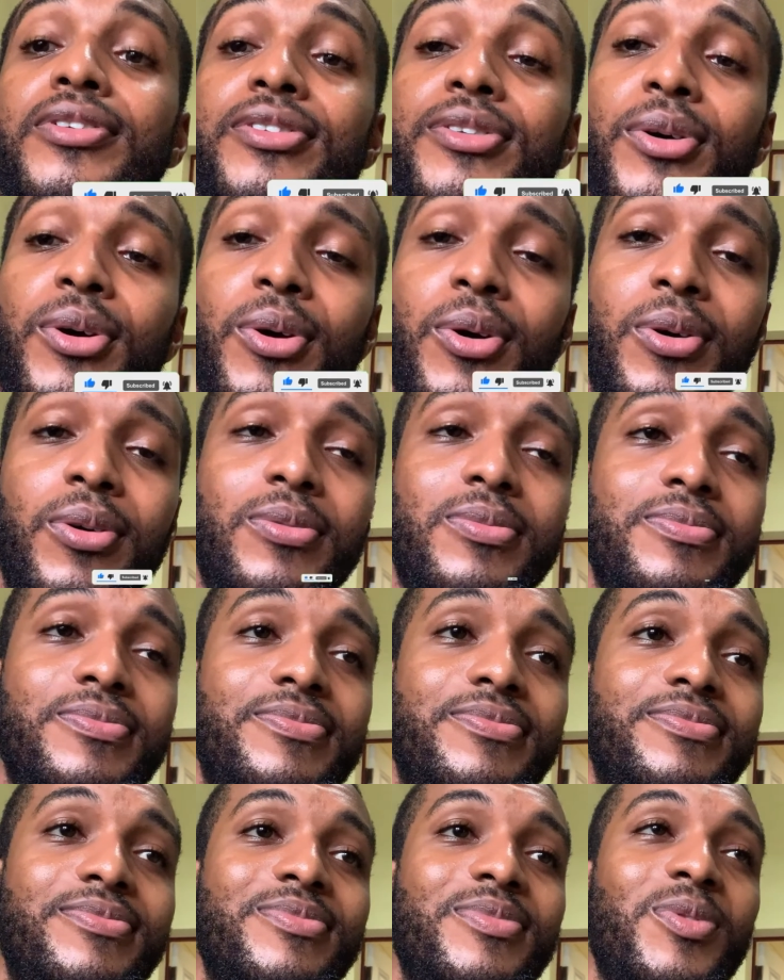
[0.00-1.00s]
dough
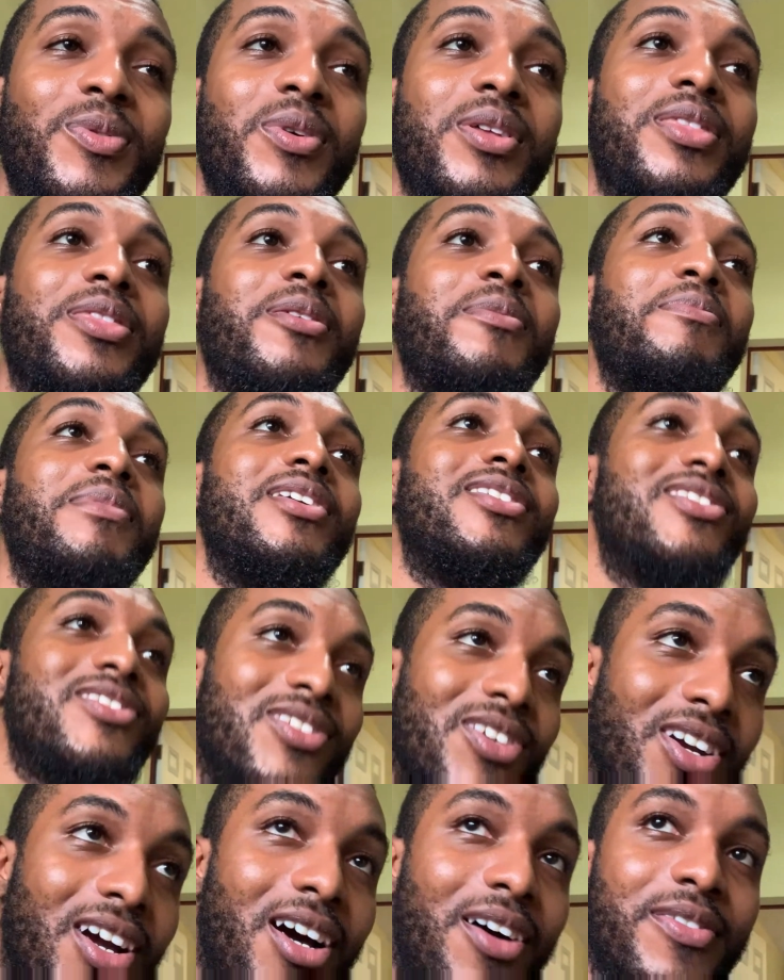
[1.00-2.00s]
with the
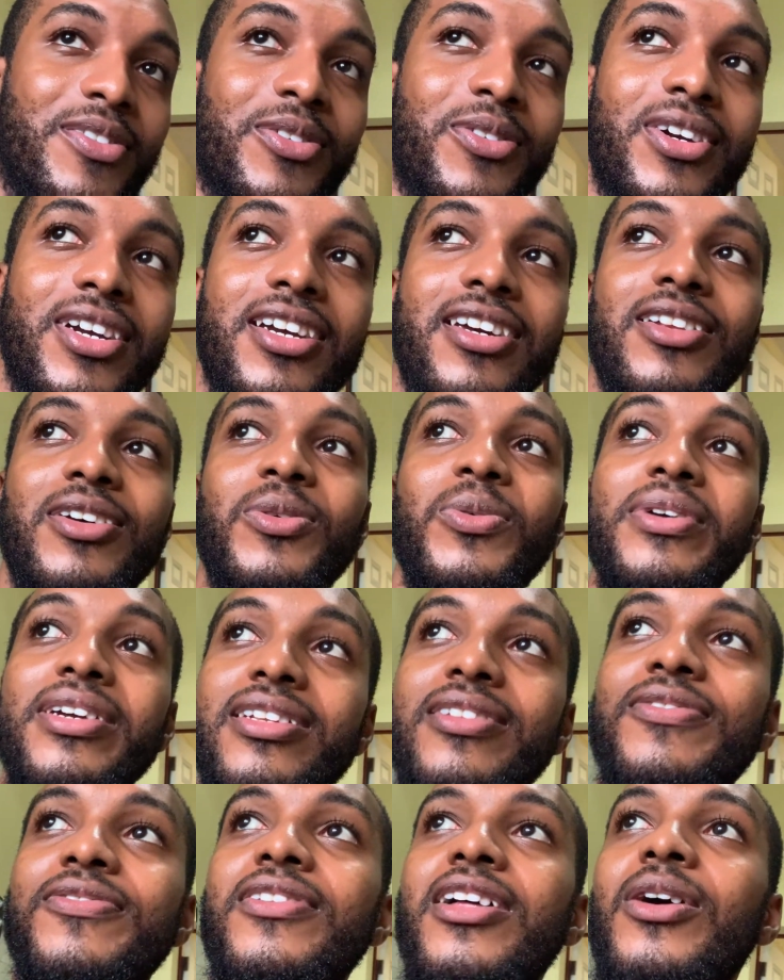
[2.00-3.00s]
mixture of the regular
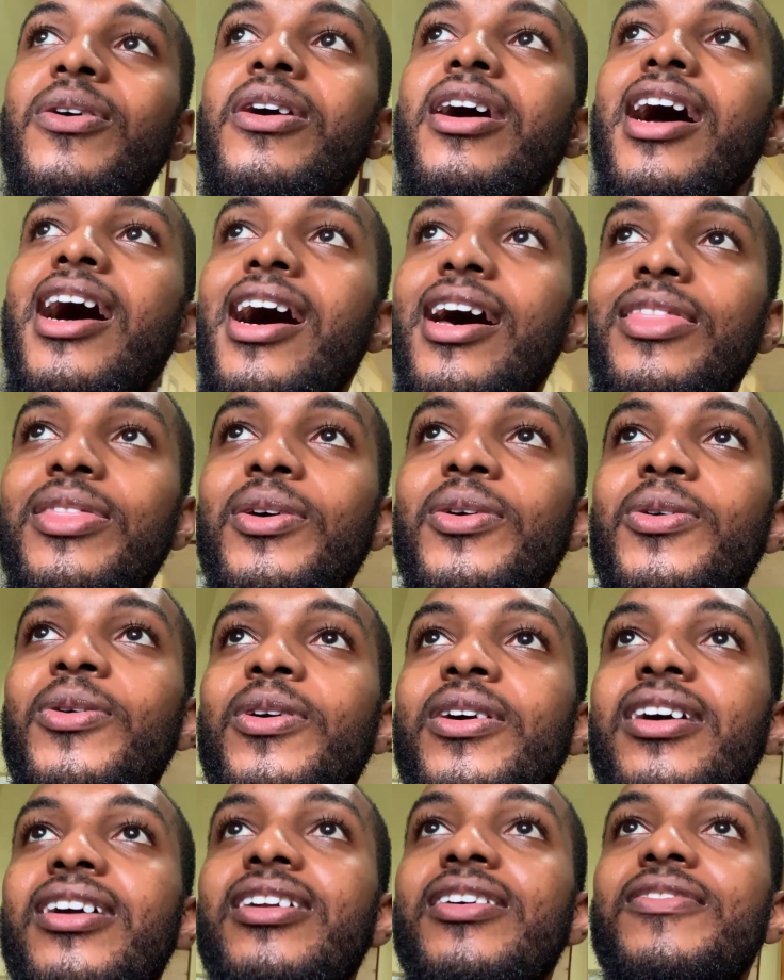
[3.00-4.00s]
wheat flour and the
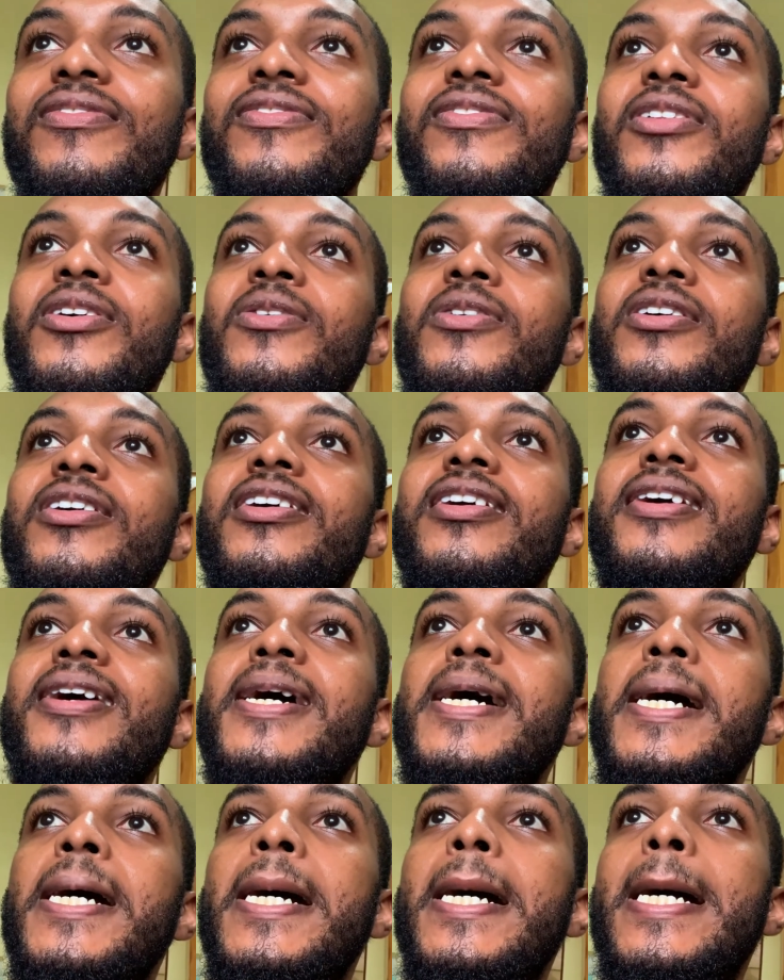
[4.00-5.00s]
coconut flour.
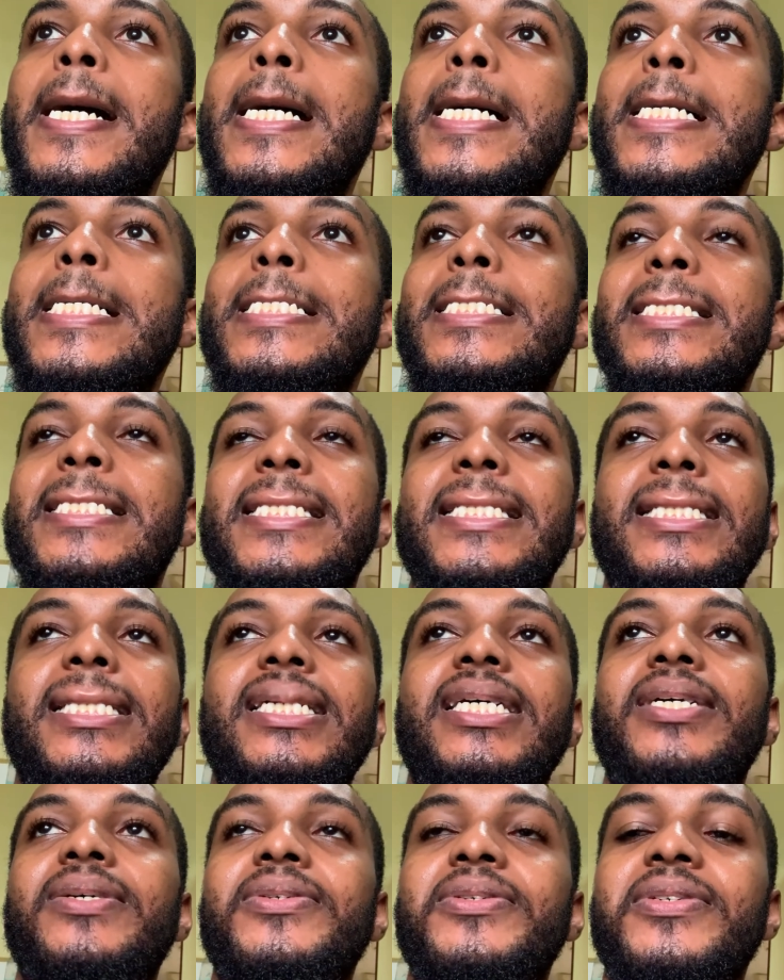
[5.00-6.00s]

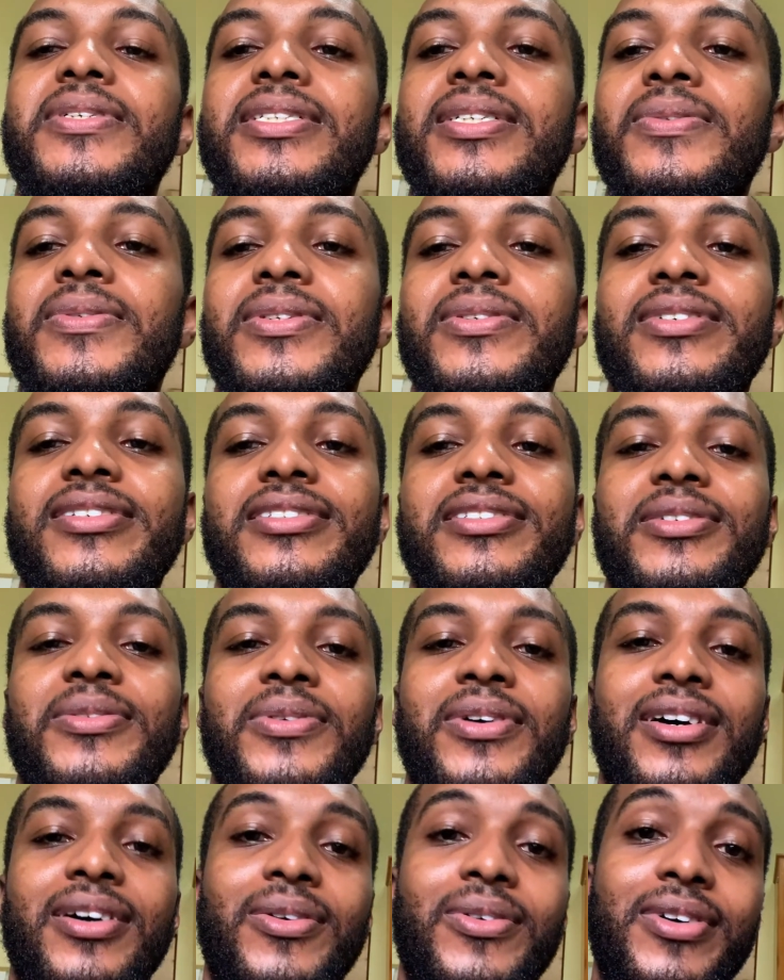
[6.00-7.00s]
We're going to see
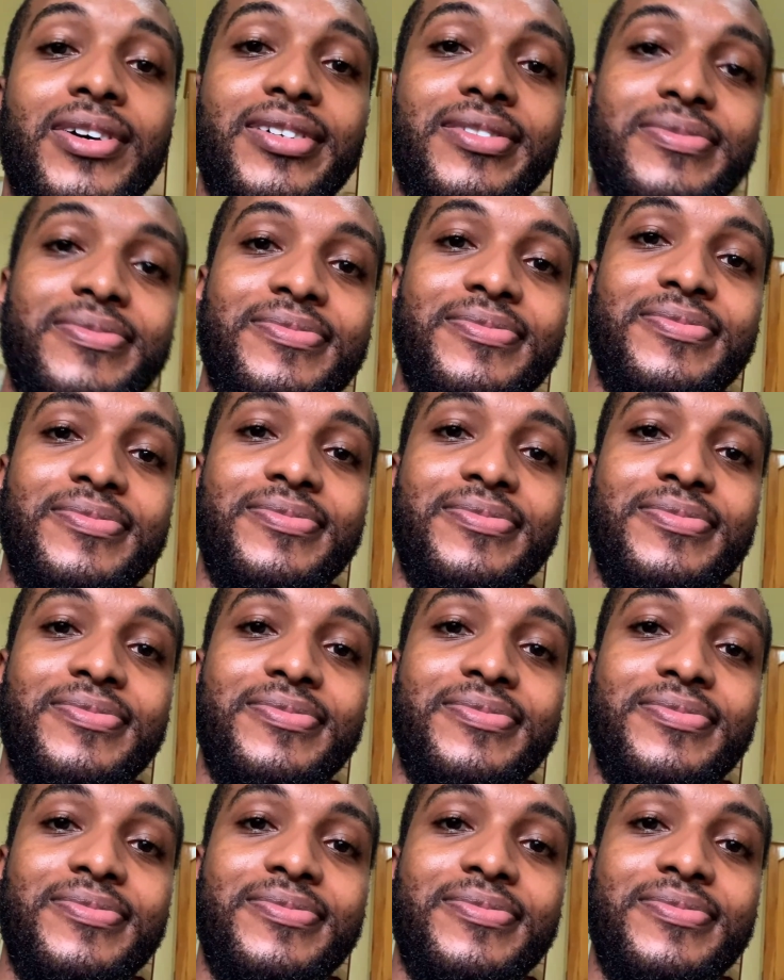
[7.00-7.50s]
what I'm going.